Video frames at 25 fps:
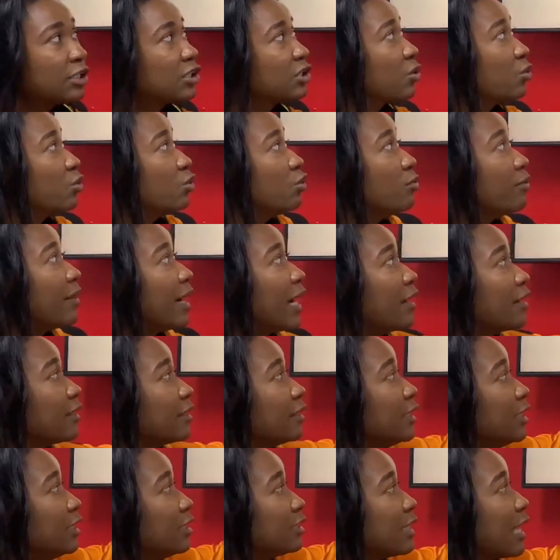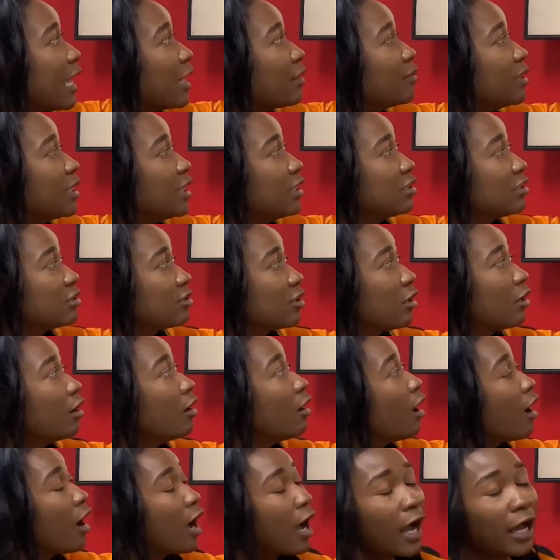so you might need to
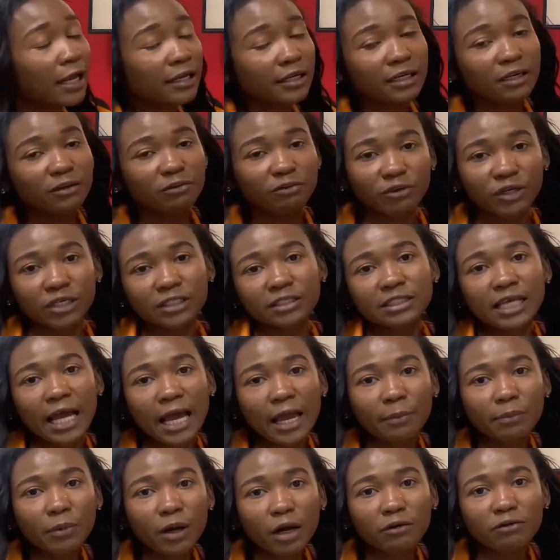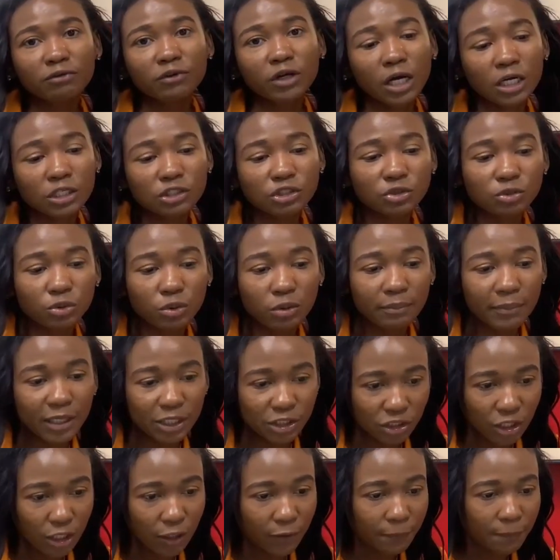administer a different type of control
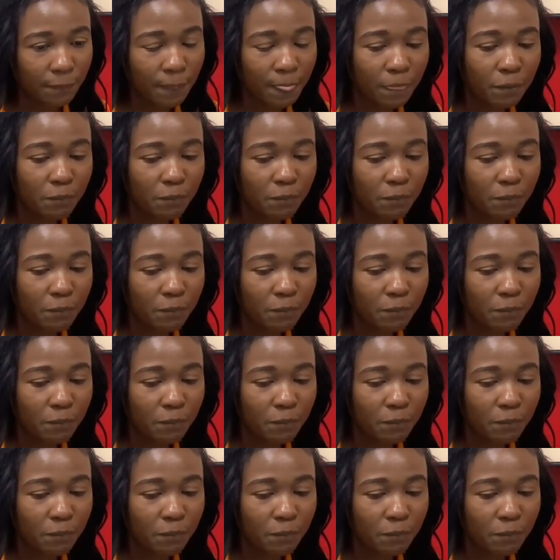measure.